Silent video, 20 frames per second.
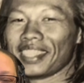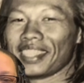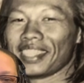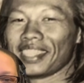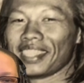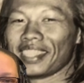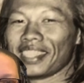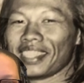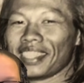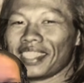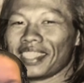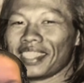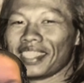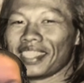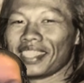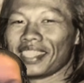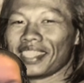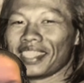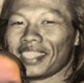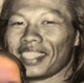
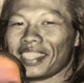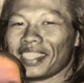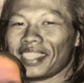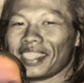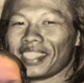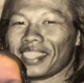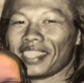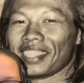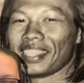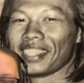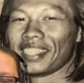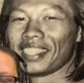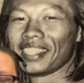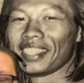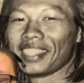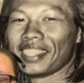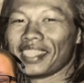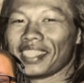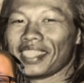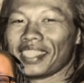
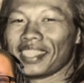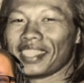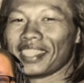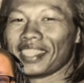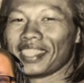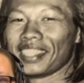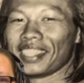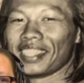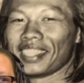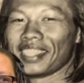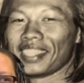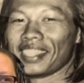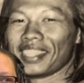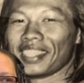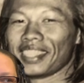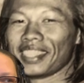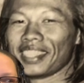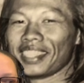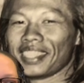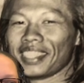
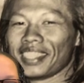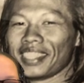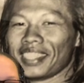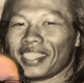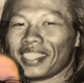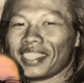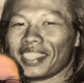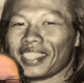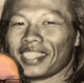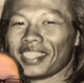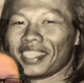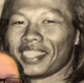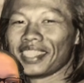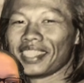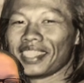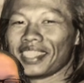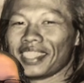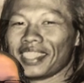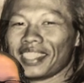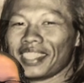
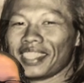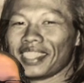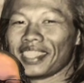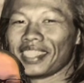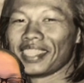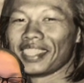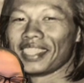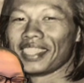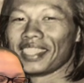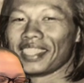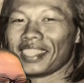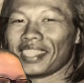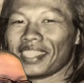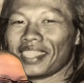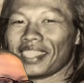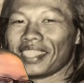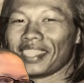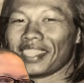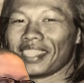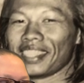
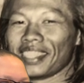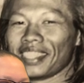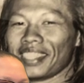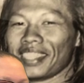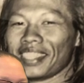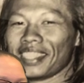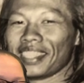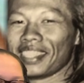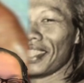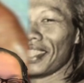The person shown says nothing.